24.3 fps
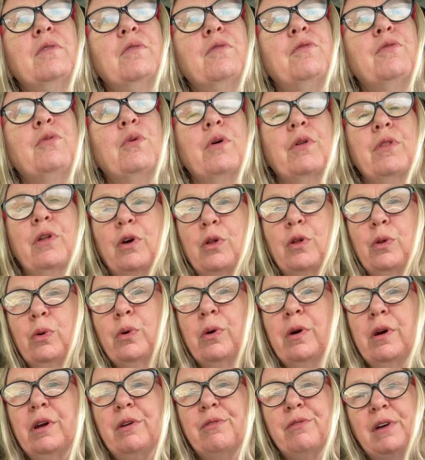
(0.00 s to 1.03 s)
for the
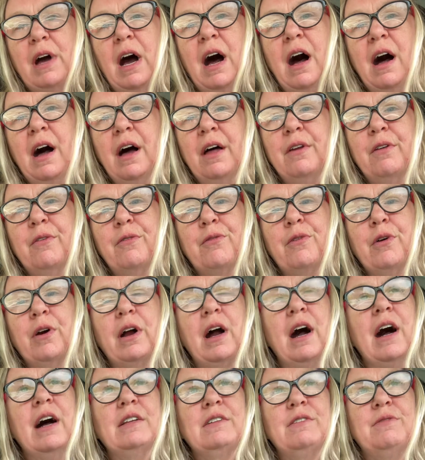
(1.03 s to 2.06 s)
glory of God, for
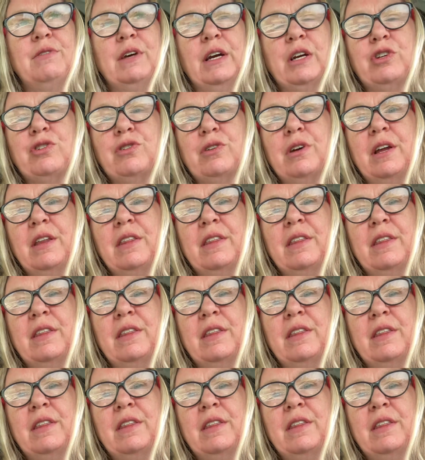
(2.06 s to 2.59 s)
God's victory.